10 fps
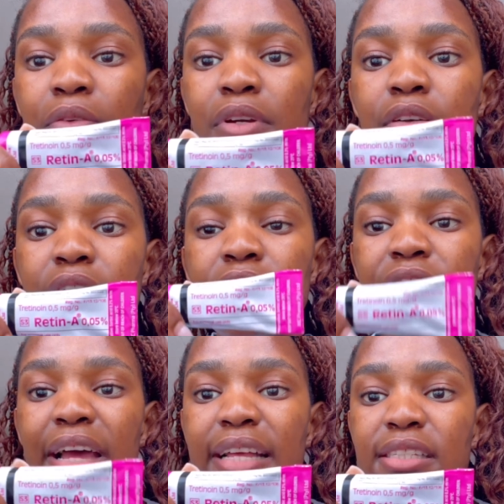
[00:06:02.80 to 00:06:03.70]
rid of it
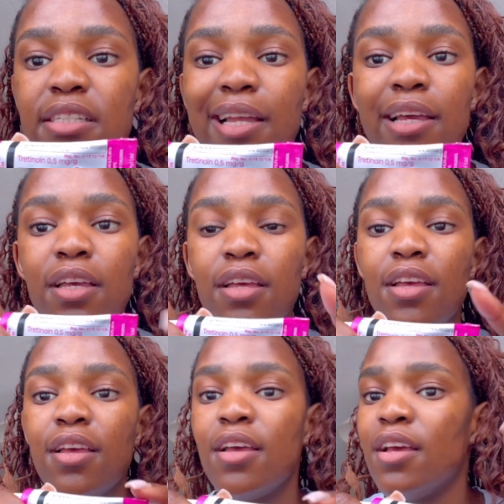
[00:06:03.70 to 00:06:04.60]
fast, like
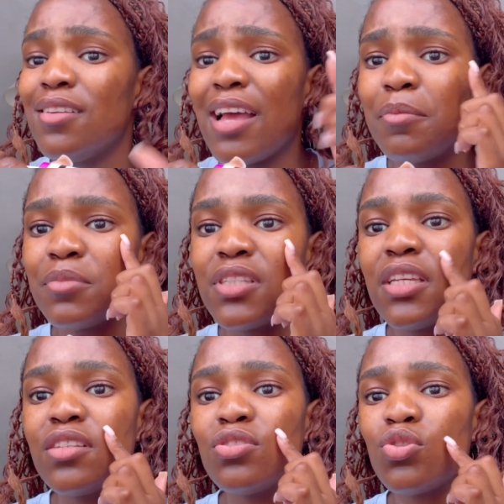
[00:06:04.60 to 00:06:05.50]
I'm
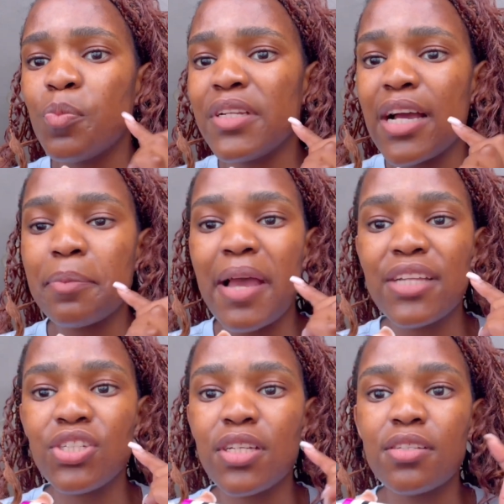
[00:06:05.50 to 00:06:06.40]
seeing super dark
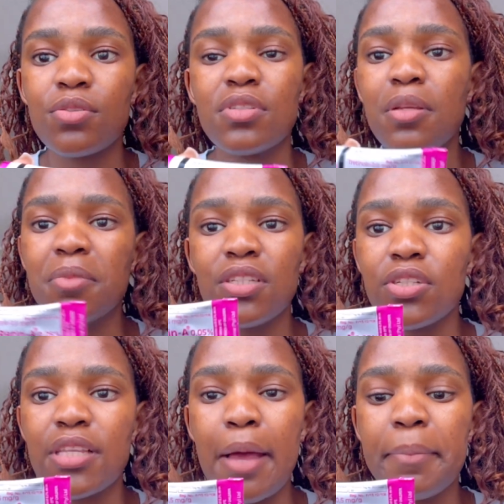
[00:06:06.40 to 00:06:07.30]
patches or something
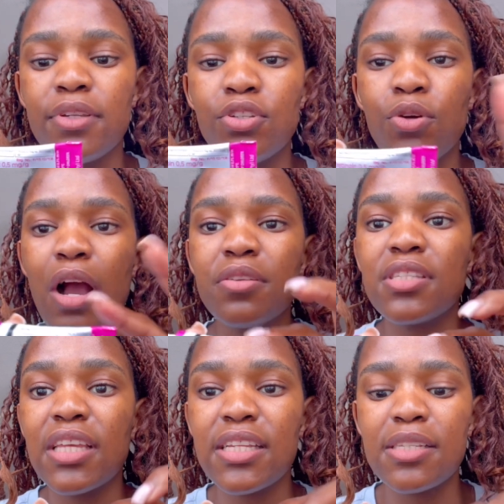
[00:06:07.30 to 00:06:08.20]
just happened. You know how
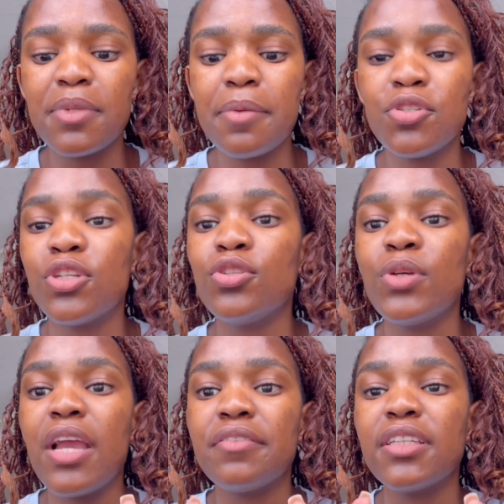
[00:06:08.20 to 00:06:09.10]
skin, sometimes you could do
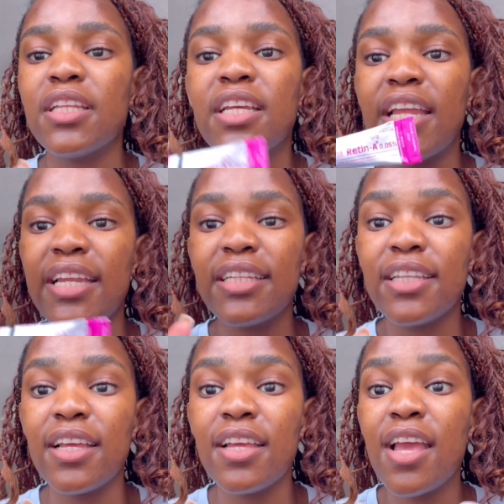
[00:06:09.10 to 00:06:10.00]
everything and
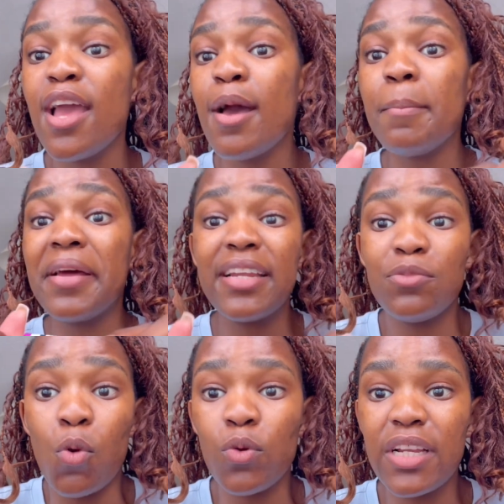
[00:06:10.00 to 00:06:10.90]
anything, but it
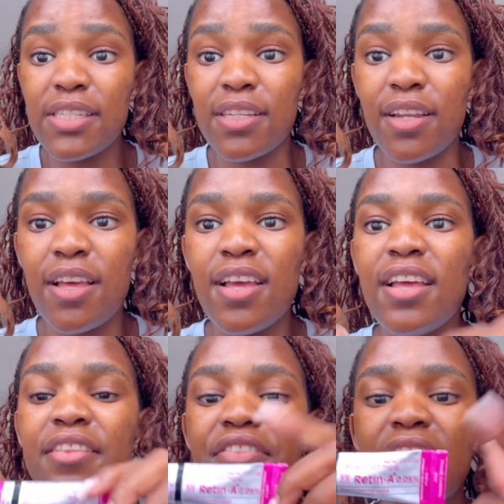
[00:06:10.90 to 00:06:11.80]
won't listen.
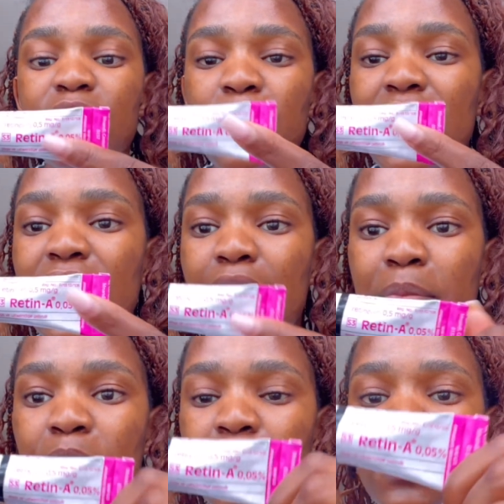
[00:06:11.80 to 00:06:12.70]
That's when I come
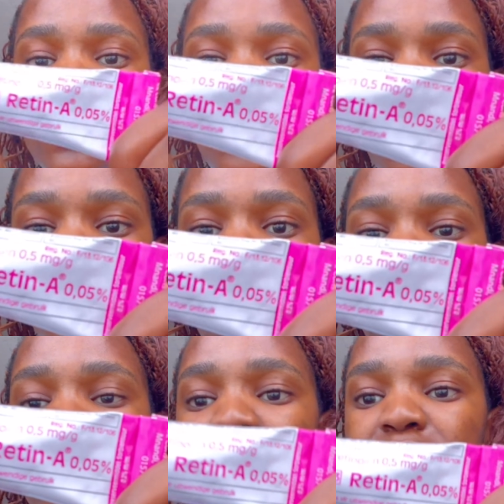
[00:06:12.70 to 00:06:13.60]
in with this girl.
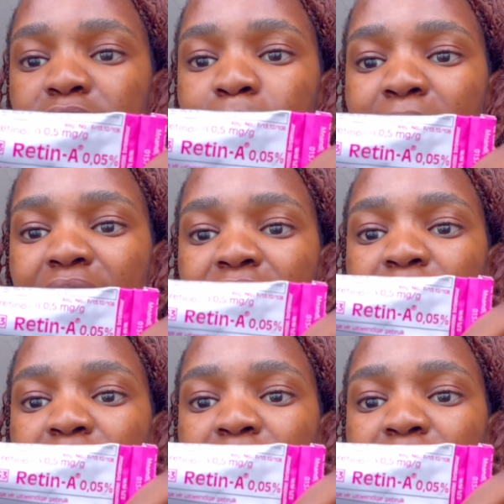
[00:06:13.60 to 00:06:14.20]
This is my